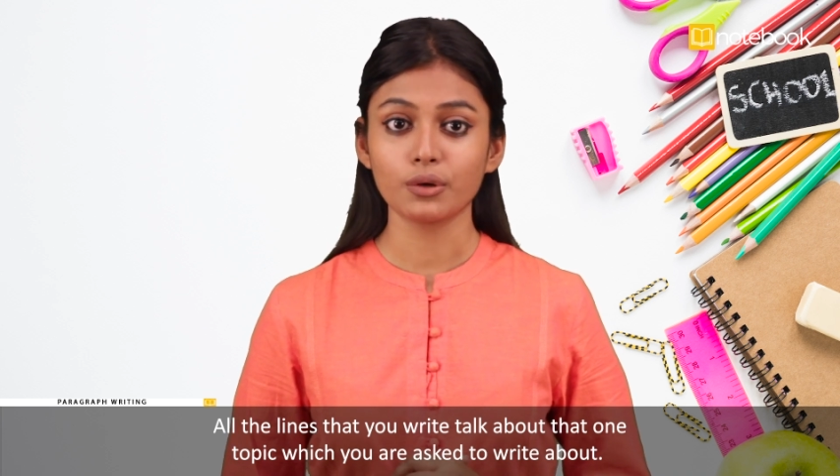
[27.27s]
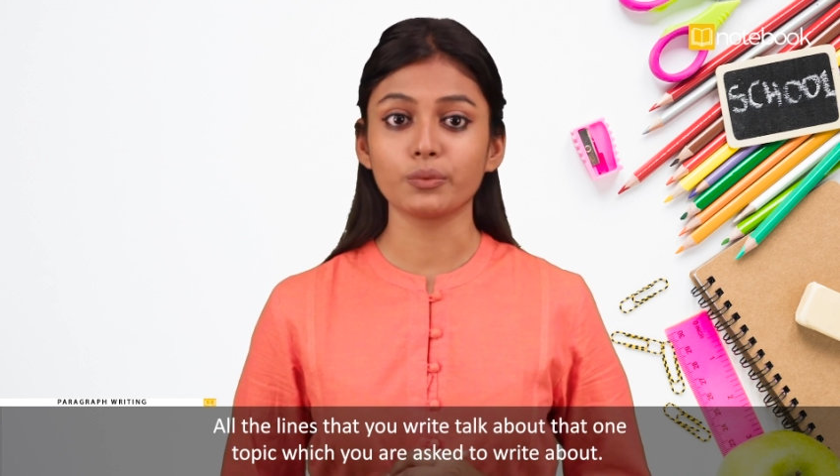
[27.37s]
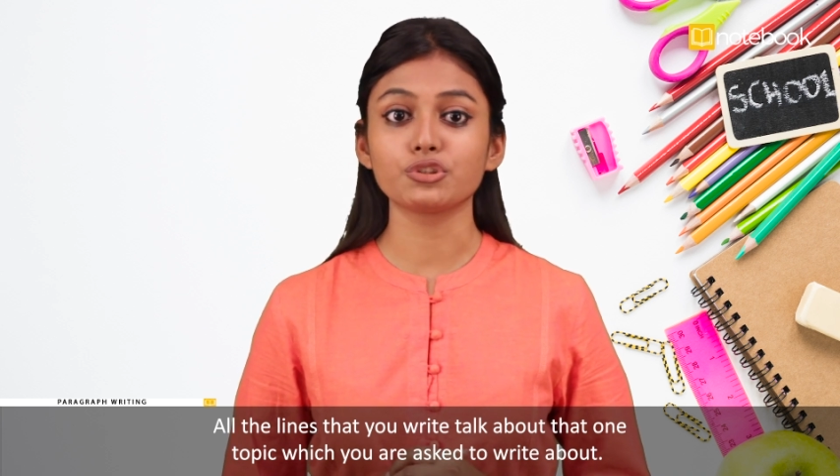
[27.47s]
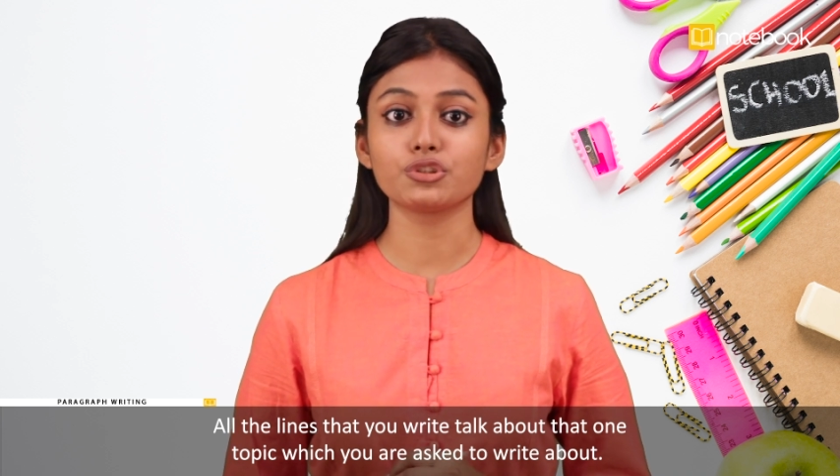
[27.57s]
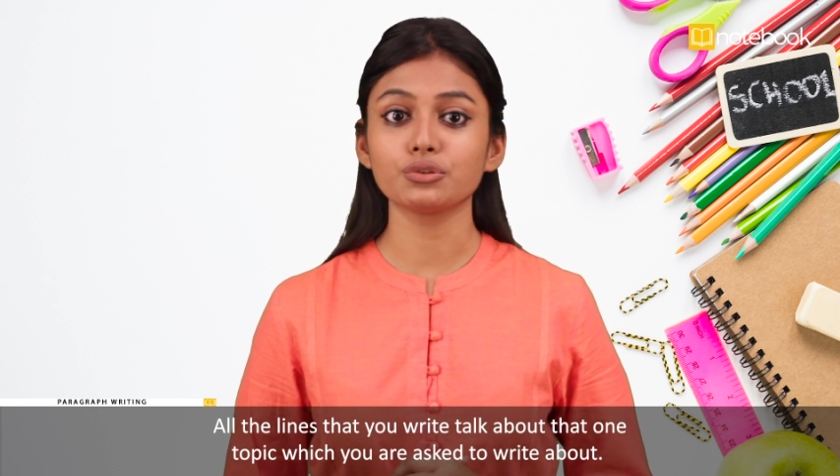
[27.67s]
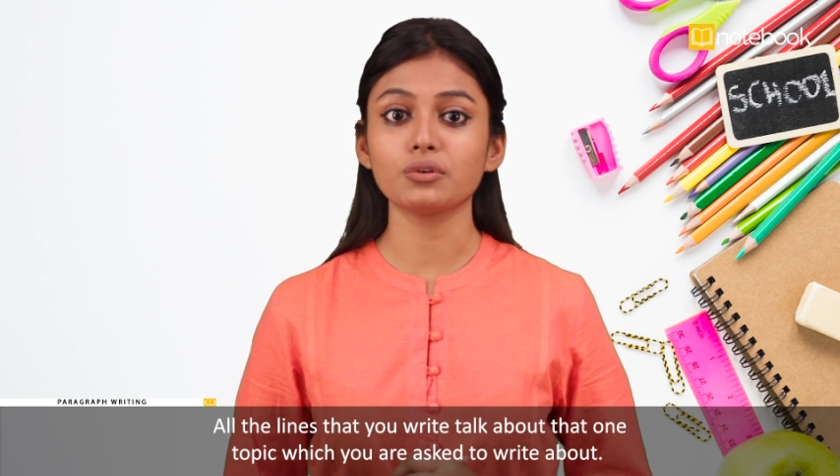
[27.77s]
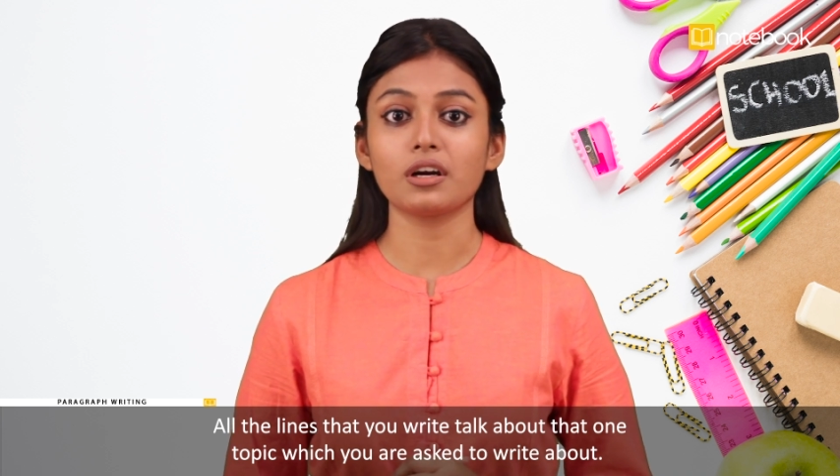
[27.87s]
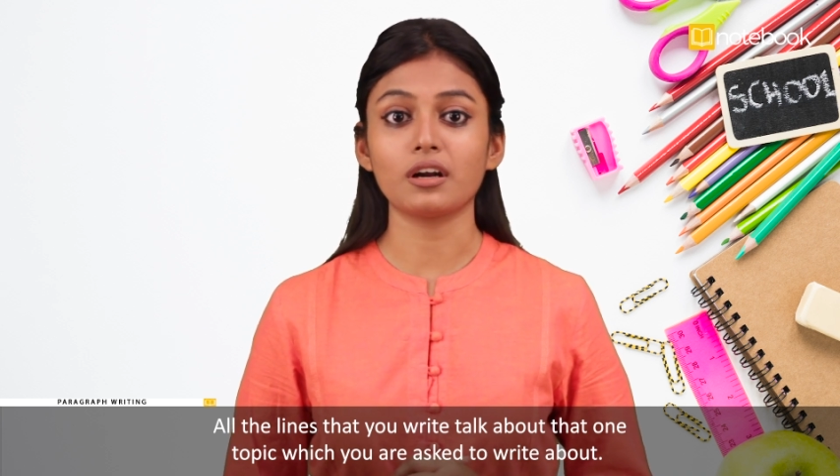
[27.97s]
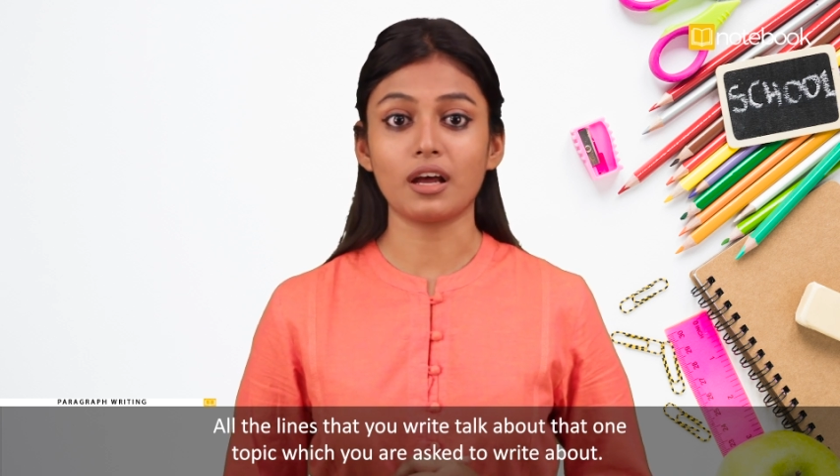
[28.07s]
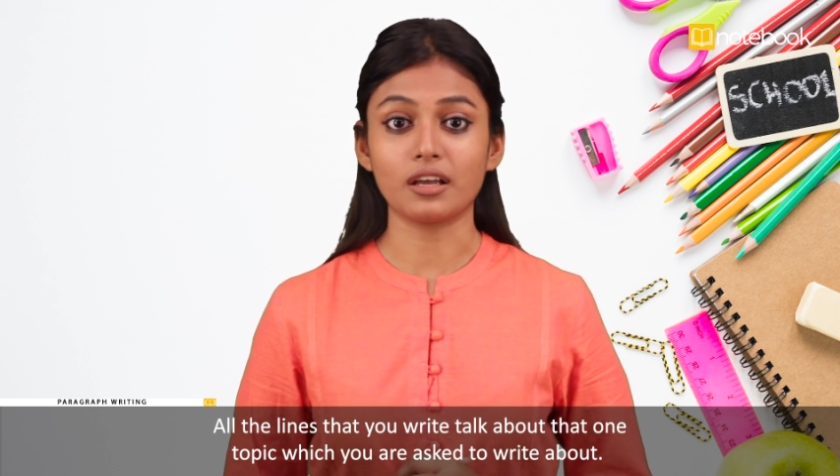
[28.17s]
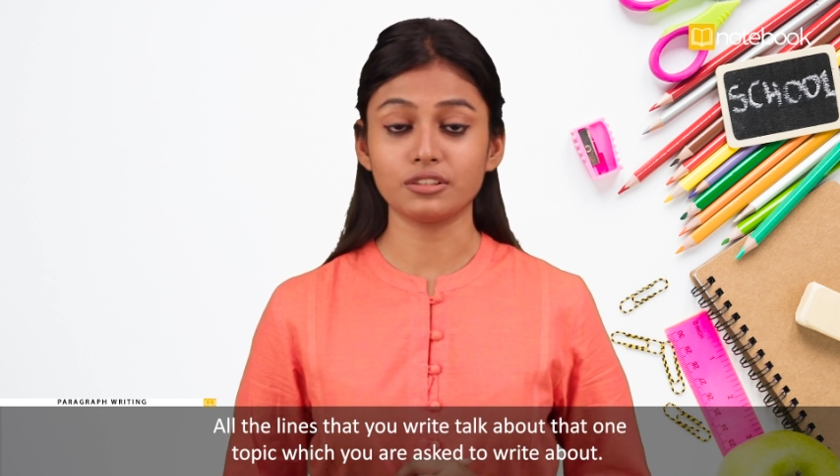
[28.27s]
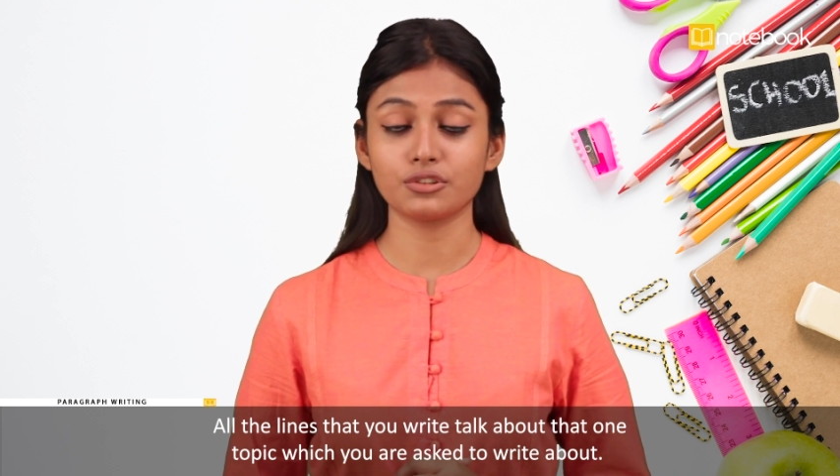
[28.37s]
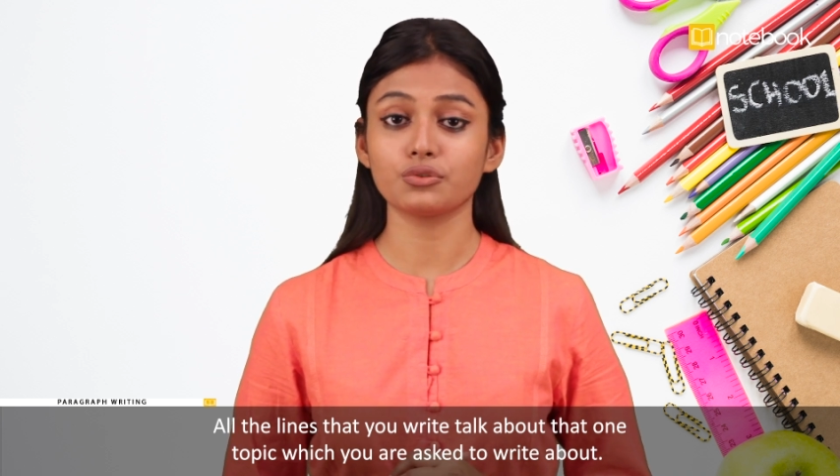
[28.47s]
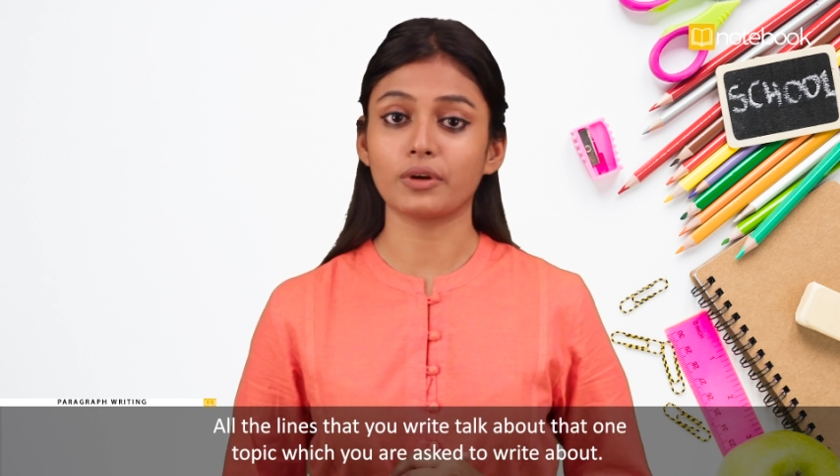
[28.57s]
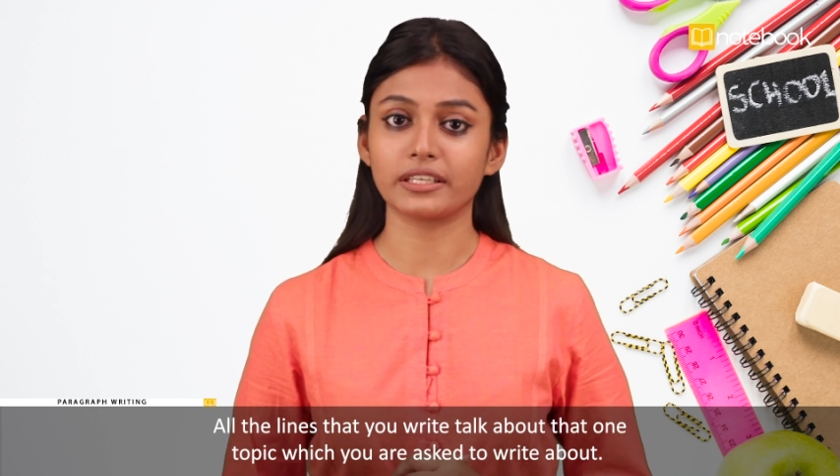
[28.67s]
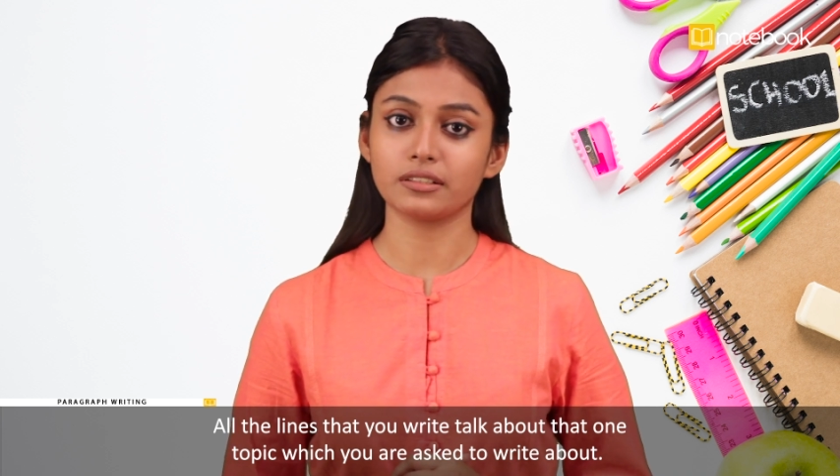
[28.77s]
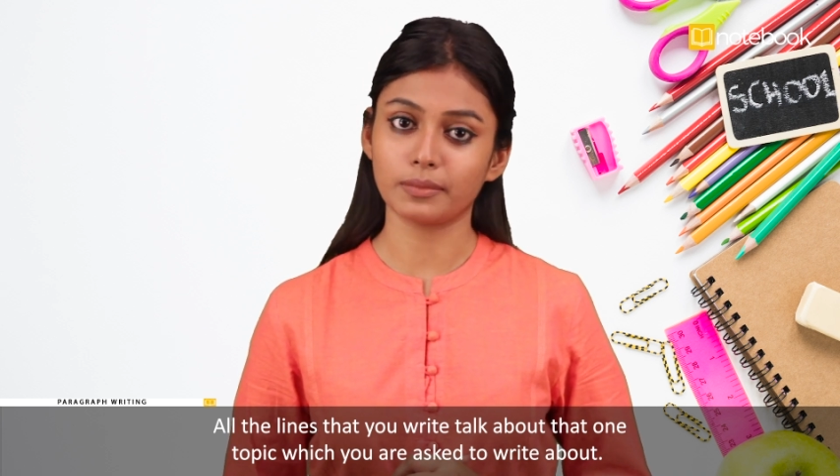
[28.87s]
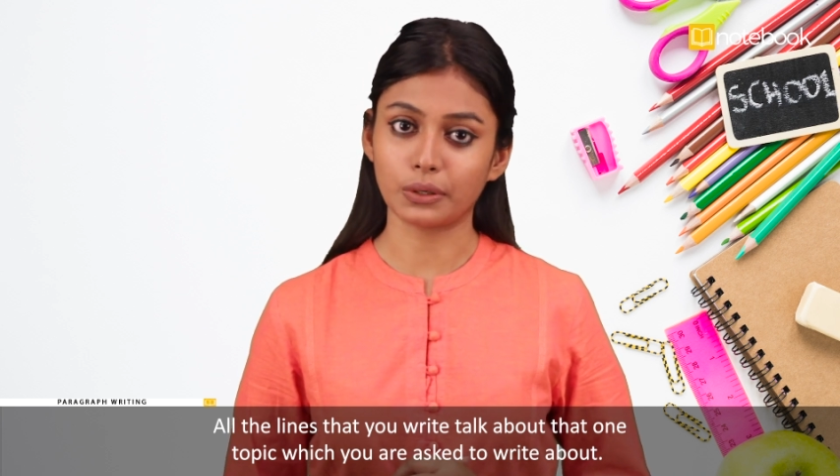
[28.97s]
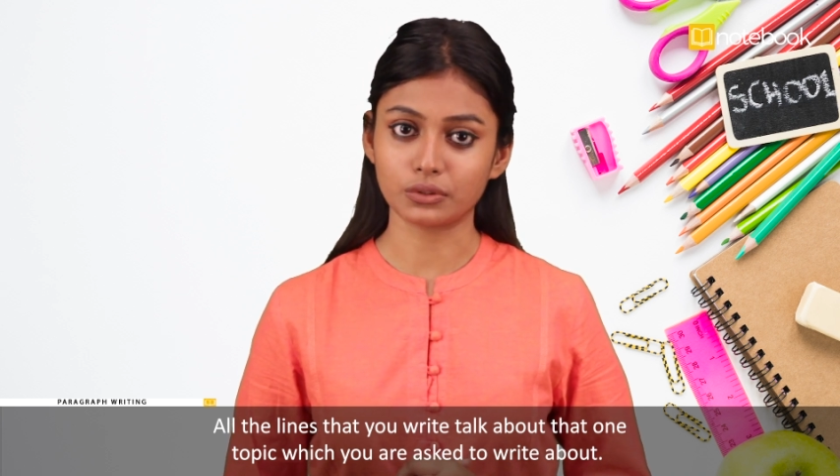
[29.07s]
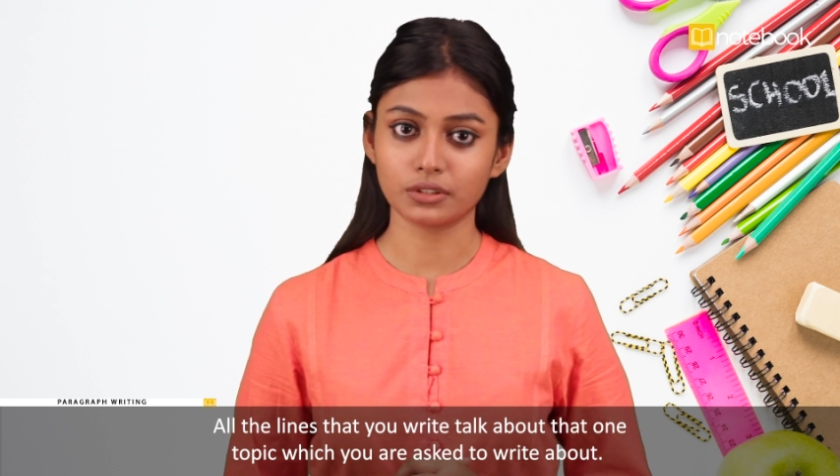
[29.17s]
which you are asked to write
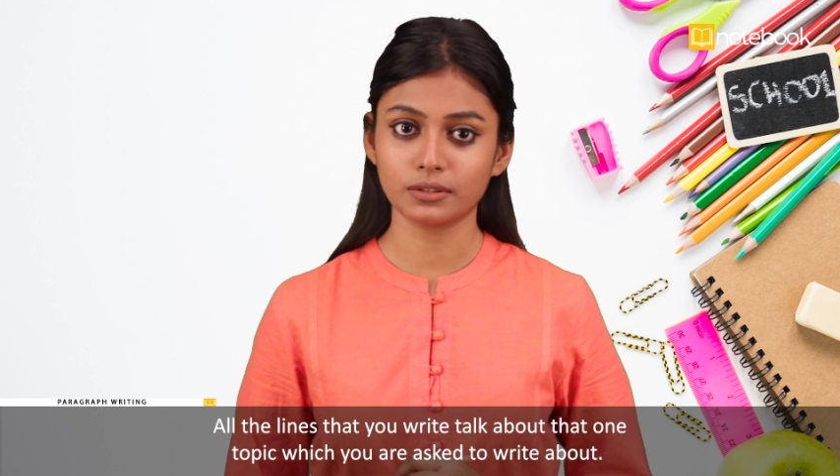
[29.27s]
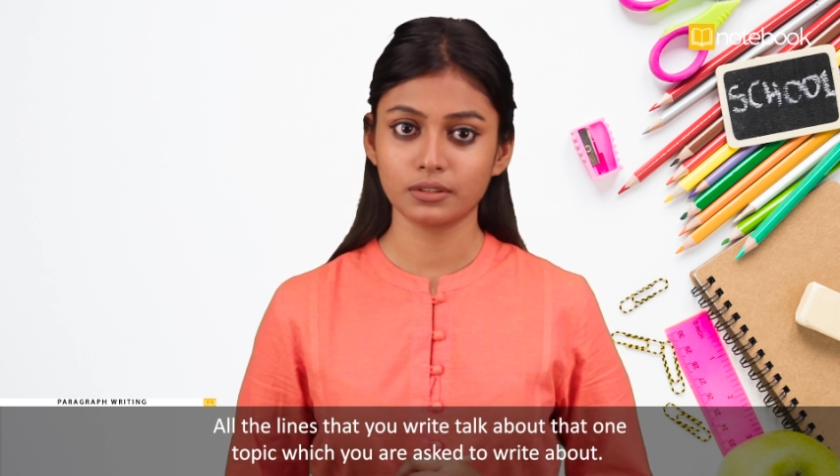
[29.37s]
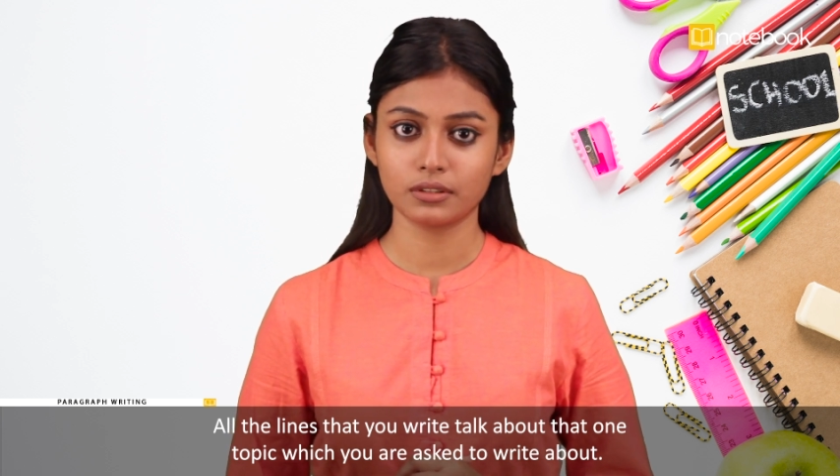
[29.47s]
about.